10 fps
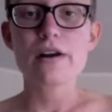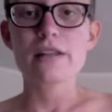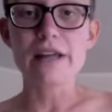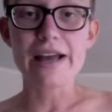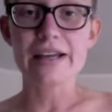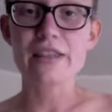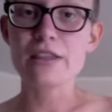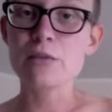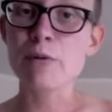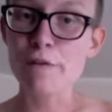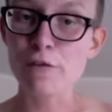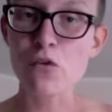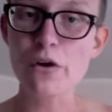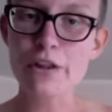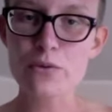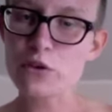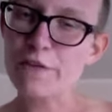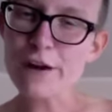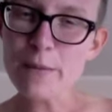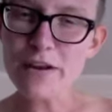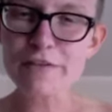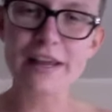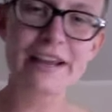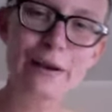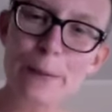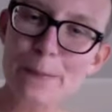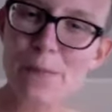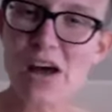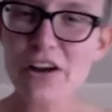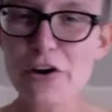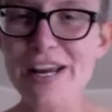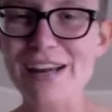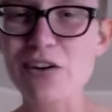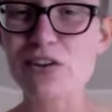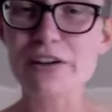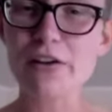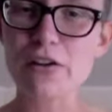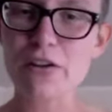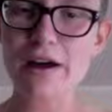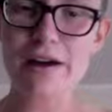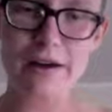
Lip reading: Like before, there was a fair amount of like puckering or a little